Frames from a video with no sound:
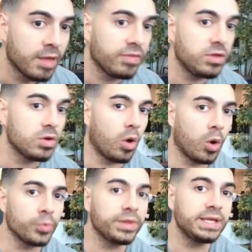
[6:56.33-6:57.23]
The
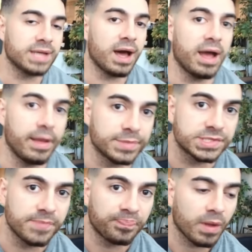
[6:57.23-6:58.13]
only
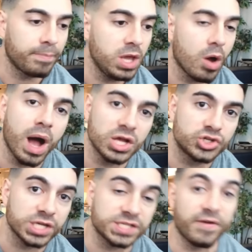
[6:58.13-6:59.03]
times POI is
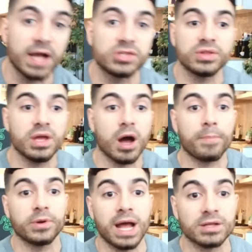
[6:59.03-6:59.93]
justified to the up
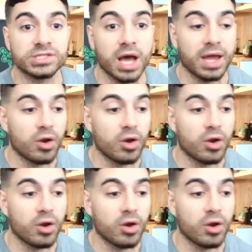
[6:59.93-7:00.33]
or downside